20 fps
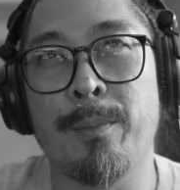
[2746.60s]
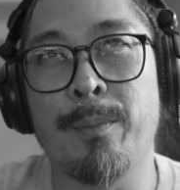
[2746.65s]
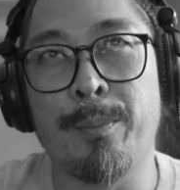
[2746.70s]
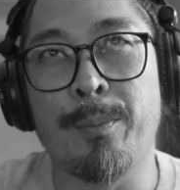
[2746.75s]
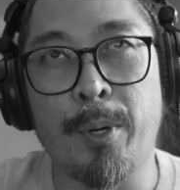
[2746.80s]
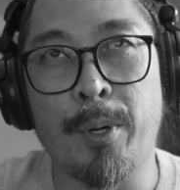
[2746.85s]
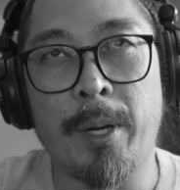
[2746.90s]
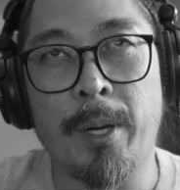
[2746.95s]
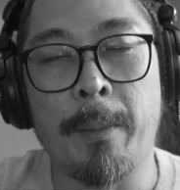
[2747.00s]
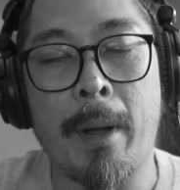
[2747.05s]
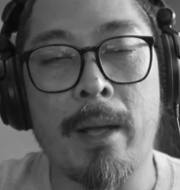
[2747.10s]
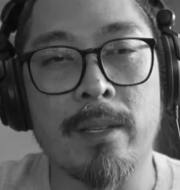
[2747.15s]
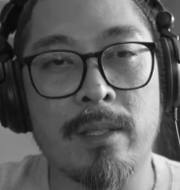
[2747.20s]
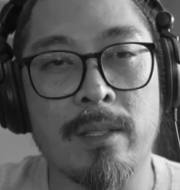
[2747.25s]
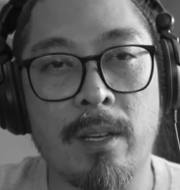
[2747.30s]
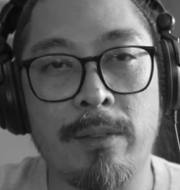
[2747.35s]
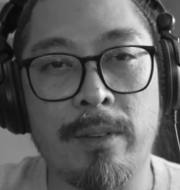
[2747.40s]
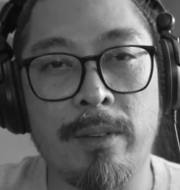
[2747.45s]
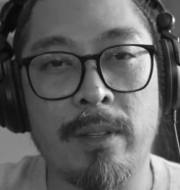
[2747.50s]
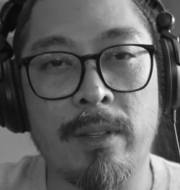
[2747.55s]
putting
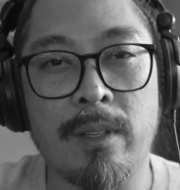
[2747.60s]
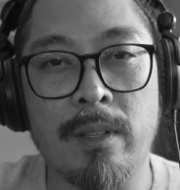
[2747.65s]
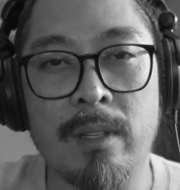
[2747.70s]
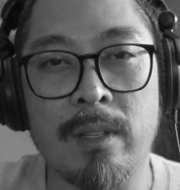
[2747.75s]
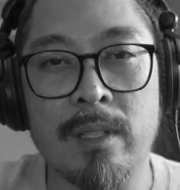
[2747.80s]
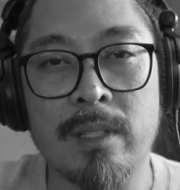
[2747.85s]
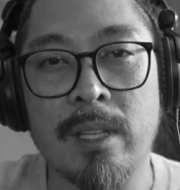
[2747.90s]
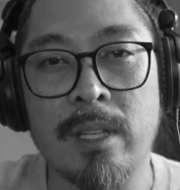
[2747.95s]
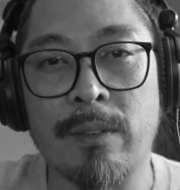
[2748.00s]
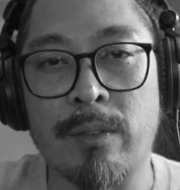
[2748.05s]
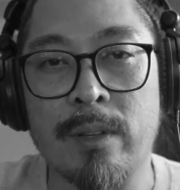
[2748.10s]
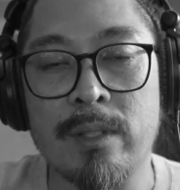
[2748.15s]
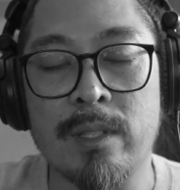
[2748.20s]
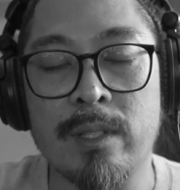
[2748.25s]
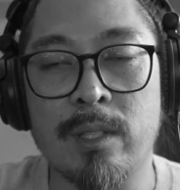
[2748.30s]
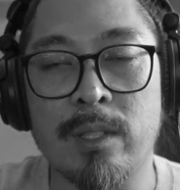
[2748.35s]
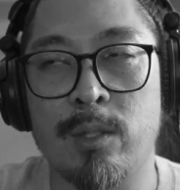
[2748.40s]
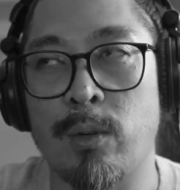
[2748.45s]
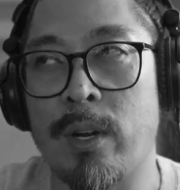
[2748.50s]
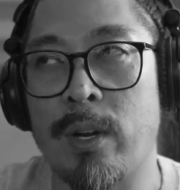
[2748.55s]
myself into these different
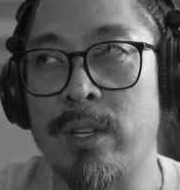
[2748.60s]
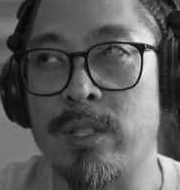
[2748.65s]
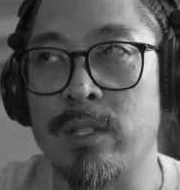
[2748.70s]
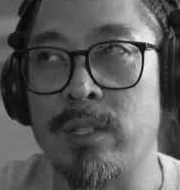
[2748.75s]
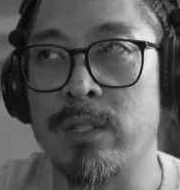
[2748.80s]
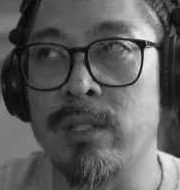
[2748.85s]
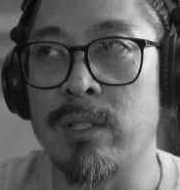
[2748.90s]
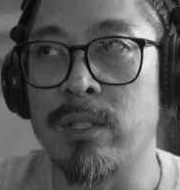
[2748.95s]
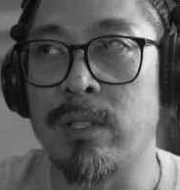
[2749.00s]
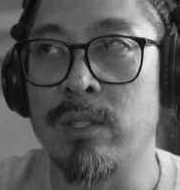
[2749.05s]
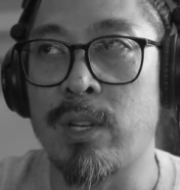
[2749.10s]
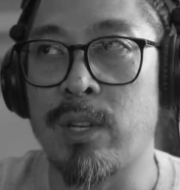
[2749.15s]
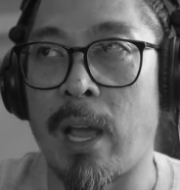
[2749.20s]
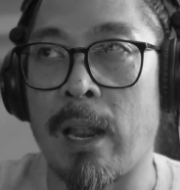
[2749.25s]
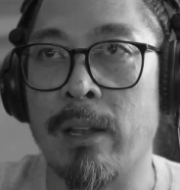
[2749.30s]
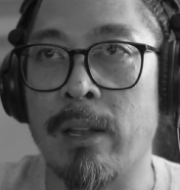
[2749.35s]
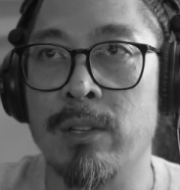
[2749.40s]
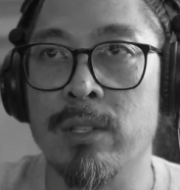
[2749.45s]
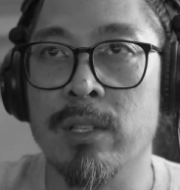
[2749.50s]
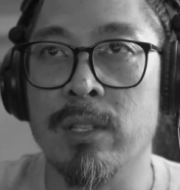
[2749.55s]
situations and
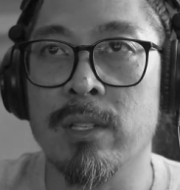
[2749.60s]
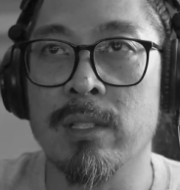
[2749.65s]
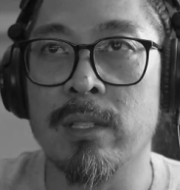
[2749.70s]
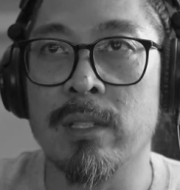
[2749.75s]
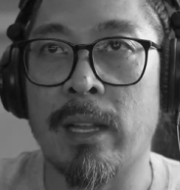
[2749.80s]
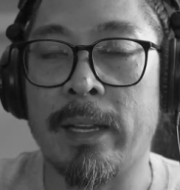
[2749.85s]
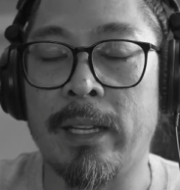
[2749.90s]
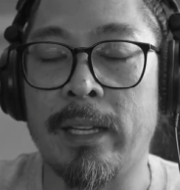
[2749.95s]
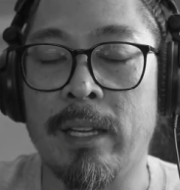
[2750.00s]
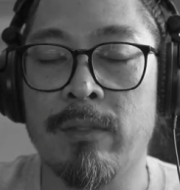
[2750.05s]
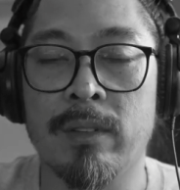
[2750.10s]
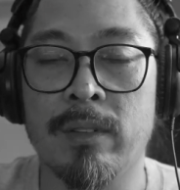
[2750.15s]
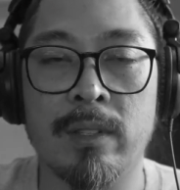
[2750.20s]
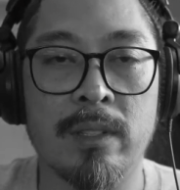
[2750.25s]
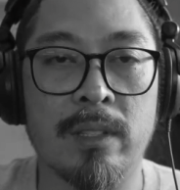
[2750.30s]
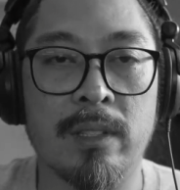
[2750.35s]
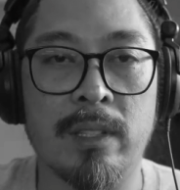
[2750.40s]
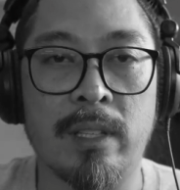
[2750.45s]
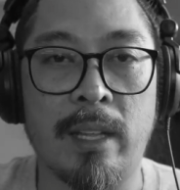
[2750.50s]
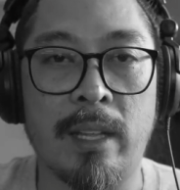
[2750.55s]
challenges, like even
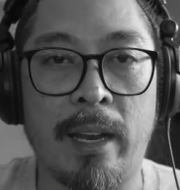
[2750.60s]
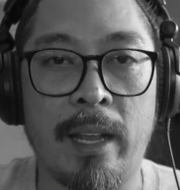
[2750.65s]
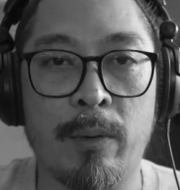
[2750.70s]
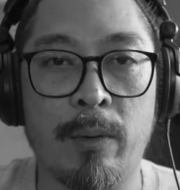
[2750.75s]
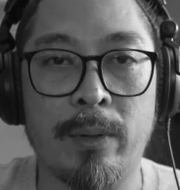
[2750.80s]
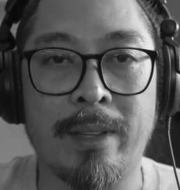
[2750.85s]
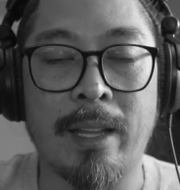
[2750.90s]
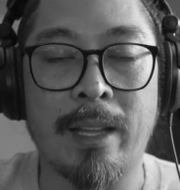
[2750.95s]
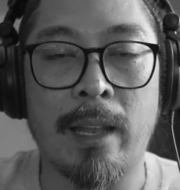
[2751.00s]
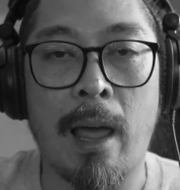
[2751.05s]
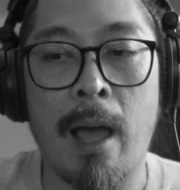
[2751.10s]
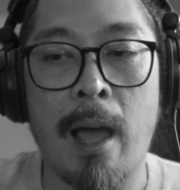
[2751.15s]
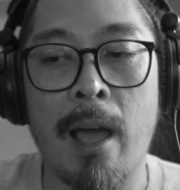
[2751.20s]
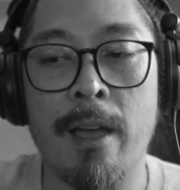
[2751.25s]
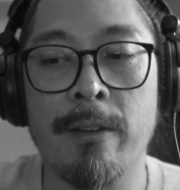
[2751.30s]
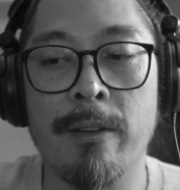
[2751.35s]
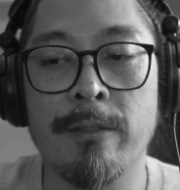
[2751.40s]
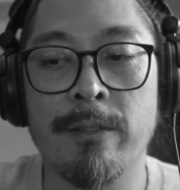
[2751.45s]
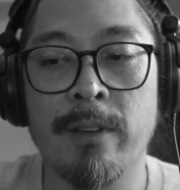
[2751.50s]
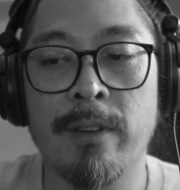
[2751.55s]
today with the
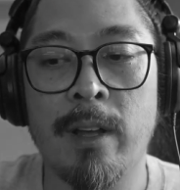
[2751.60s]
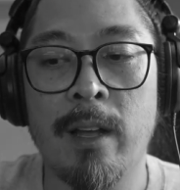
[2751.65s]
live.